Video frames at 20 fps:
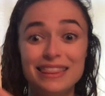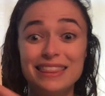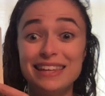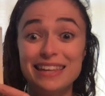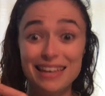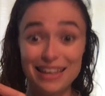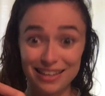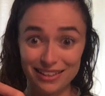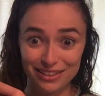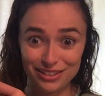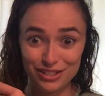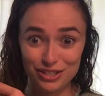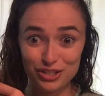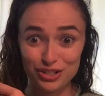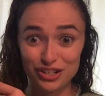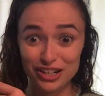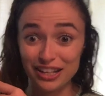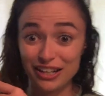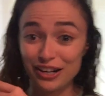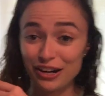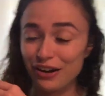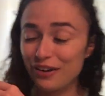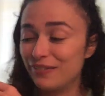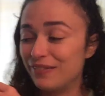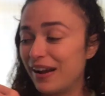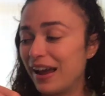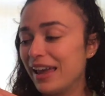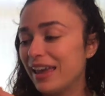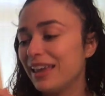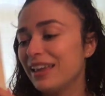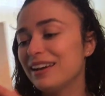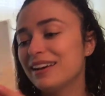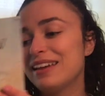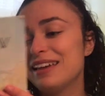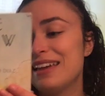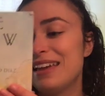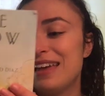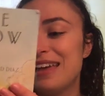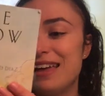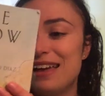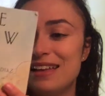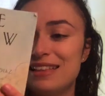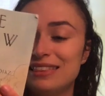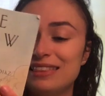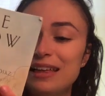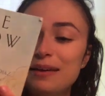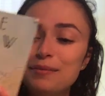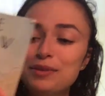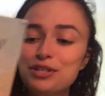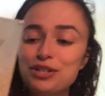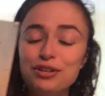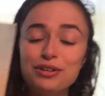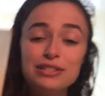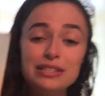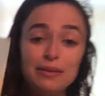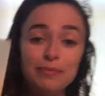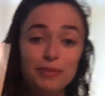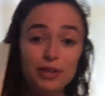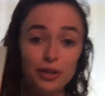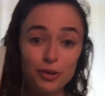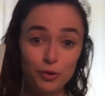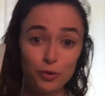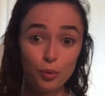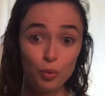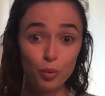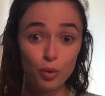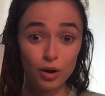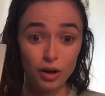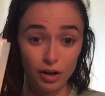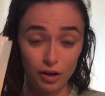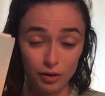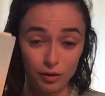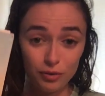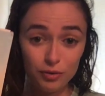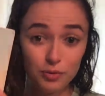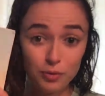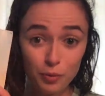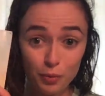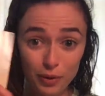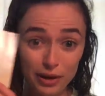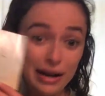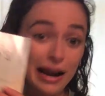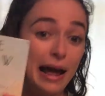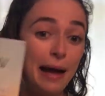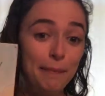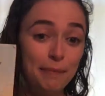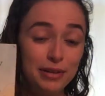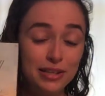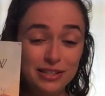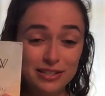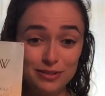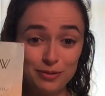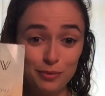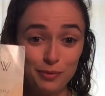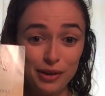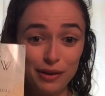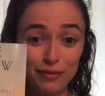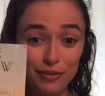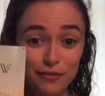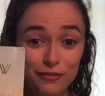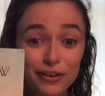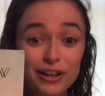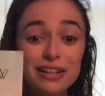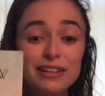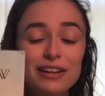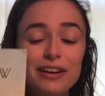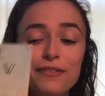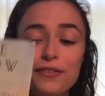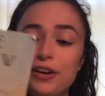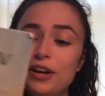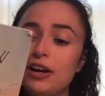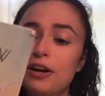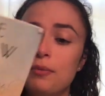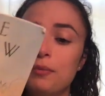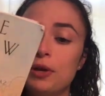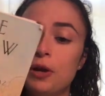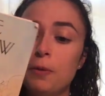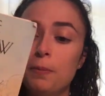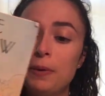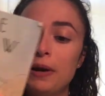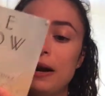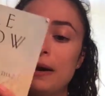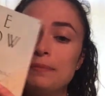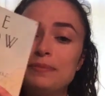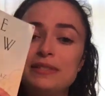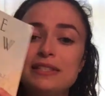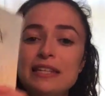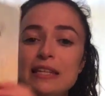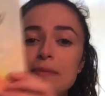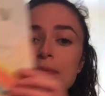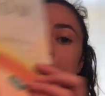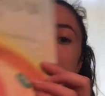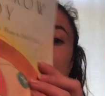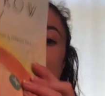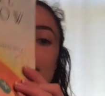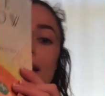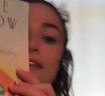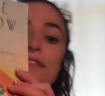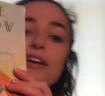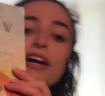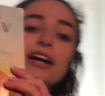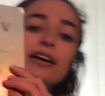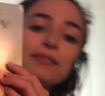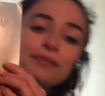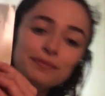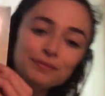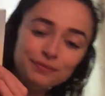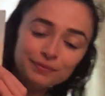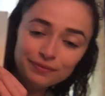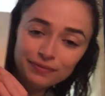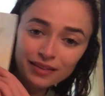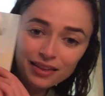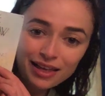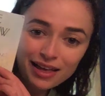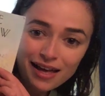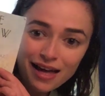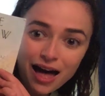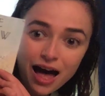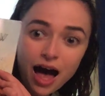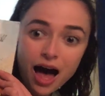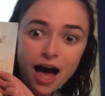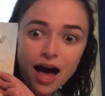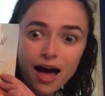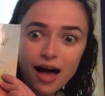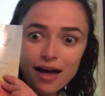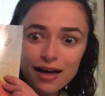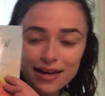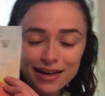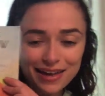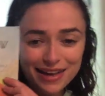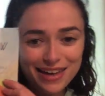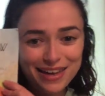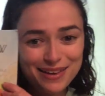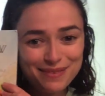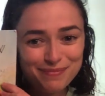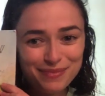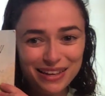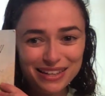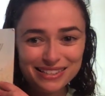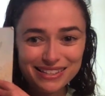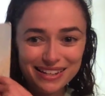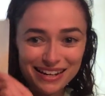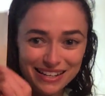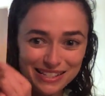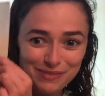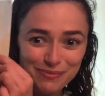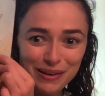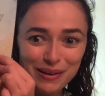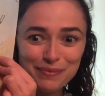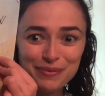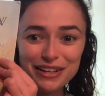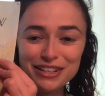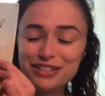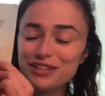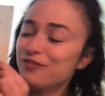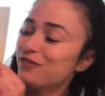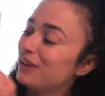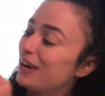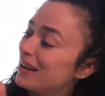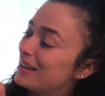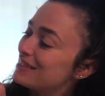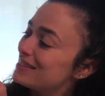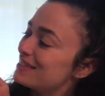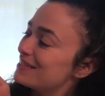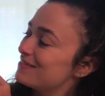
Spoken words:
The illustrator, right? And let me show you something cool. What happens when we have the front cover and we open it up to see the back cover? It makes a nice big picture for us.